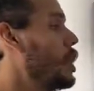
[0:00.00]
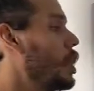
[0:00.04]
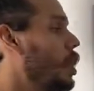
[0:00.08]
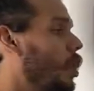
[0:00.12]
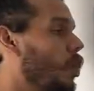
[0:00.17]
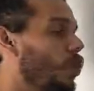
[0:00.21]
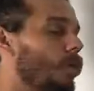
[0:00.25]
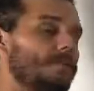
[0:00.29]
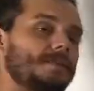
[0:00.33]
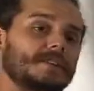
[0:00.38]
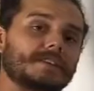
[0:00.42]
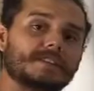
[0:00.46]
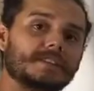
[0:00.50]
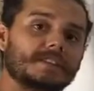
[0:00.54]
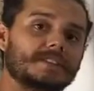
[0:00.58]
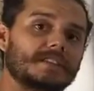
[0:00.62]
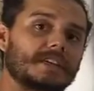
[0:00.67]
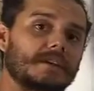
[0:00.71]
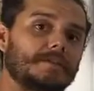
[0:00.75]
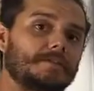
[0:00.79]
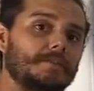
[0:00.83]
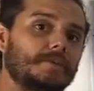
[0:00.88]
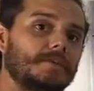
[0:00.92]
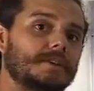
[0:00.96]
Hope this
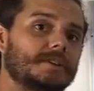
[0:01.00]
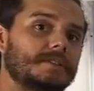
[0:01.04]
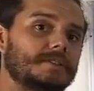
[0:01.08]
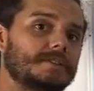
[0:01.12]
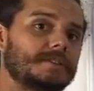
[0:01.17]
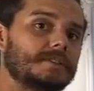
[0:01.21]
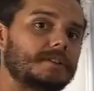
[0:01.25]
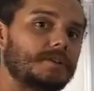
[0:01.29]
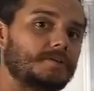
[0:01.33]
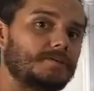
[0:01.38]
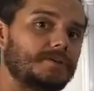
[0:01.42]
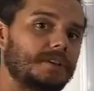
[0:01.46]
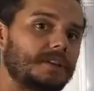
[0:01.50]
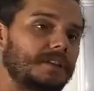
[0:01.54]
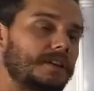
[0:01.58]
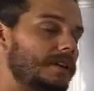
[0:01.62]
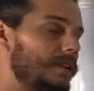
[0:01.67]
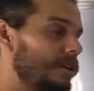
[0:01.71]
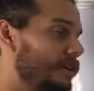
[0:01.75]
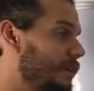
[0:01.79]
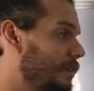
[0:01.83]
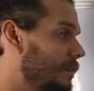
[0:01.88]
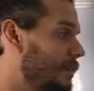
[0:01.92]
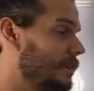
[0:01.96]
example it's
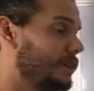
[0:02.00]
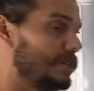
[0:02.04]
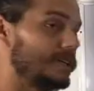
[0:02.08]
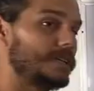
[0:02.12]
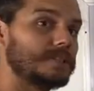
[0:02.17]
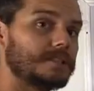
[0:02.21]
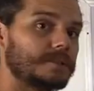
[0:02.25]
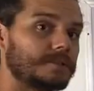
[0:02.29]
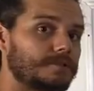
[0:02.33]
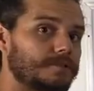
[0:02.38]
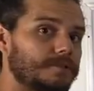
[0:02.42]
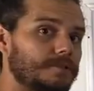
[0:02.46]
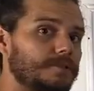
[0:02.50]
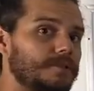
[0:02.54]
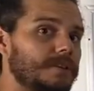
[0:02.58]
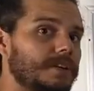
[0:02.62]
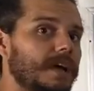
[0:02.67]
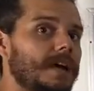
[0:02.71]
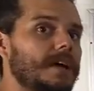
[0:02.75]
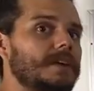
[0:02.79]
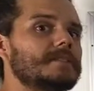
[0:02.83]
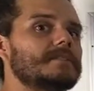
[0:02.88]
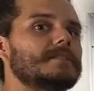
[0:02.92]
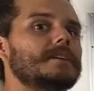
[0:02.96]
really easy for you
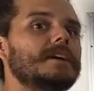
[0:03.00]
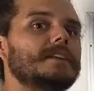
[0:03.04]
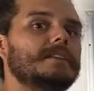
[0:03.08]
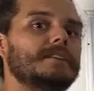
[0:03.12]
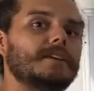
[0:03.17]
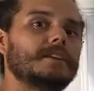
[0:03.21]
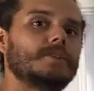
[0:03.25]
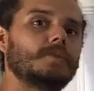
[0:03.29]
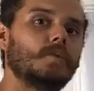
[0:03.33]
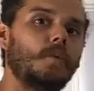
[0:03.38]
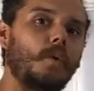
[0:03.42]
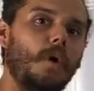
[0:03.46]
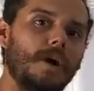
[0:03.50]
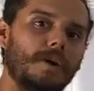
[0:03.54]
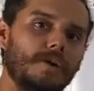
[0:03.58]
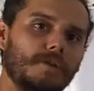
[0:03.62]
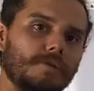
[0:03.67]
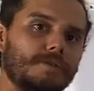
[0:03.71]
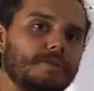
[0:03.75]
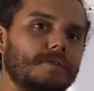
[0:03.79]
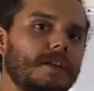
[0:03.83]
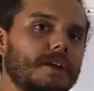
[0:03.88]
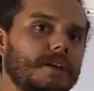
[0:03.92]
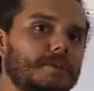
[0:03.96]
guys. I did one
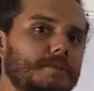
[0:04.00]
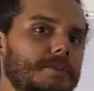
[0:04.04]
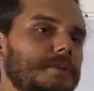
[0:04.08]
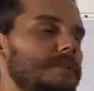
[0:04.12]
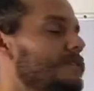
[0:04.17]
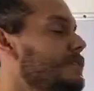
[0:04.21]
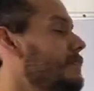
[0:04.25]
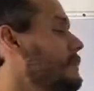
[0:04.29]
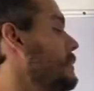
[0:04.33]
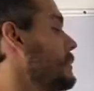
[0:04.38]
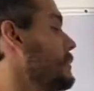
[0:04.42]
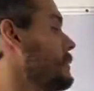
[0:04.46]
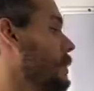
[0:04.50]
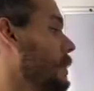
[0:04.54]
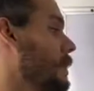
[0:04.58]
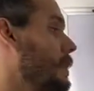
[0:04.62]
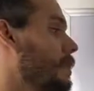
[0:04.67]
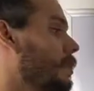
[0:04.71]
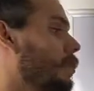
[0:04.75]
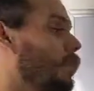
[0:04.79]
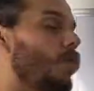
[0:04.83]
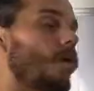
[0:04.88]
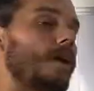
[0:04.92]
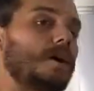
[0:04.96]
offline business,
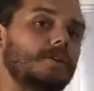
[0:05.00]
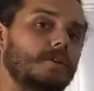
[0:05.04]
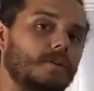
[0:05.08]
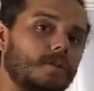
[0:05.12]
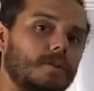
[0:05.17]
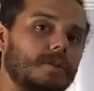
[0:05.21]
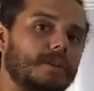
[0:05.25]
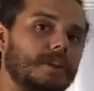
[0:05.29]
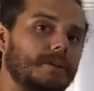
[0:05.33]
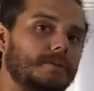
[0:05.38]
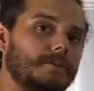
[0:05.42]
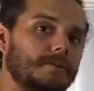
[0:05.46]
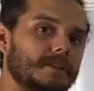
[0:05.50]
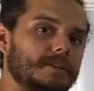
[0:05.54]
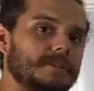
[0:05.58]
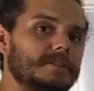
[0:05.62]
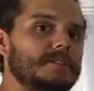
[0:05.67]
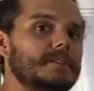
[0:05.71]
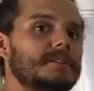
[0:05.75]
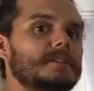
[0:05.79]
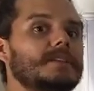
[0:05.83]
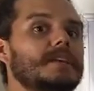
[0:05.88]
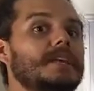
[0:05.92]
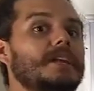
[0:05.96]
one online
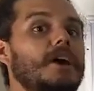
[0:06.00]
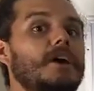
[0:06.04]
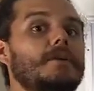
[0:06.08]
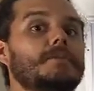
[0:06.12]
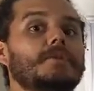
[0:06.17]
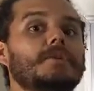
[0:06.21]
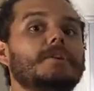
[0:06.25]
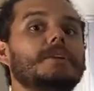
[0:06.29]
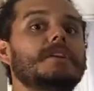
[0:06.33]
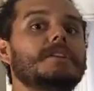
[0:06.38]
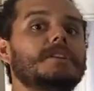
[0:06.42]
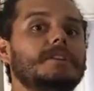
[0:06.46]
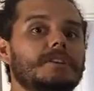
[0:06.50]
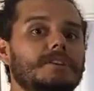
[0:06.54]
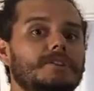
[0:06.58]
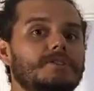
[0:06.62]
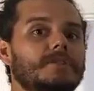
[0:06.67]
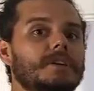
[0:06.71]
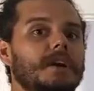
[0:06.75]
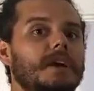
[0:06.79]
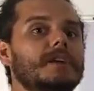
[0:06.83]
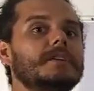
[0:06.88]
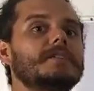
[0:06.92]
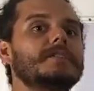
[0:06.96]
business, and I'm going to teach you
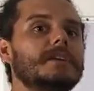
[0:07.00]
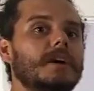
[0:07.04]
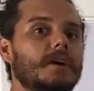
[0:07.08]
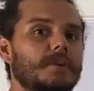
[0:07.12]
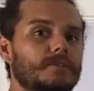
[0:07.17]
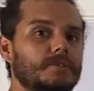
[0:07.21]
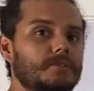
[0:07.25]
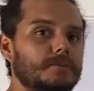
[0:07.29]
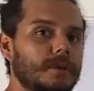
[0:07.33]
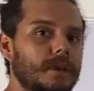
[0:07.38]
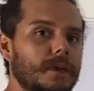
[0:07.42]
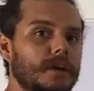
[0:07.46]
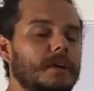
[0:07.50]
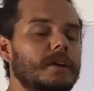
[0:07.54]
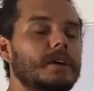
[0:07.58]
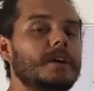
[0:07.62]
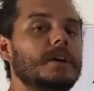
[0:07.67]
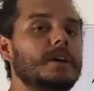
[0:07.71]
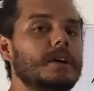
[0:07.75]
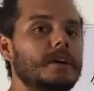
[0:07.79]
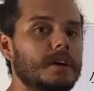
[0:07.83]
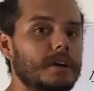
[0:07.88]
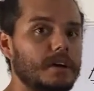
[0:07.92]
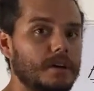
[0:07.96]
guys how to make
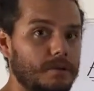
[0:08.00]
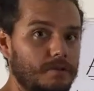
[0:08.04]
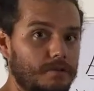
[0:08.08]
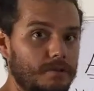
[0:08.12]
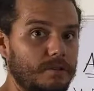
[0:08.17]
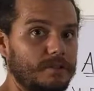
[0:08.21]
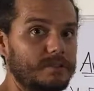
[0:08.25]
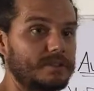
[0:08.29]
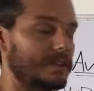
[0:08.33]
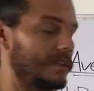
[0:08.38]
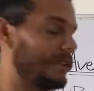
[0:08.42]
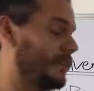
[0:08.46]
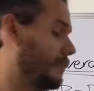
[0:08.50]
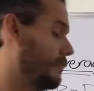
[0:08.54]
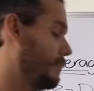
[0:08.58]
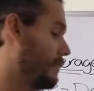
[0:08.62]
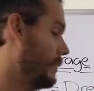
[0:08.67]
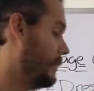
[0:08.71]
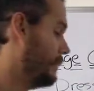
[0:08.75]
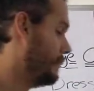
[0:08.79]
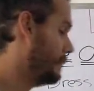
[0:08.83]
cross-selling, right?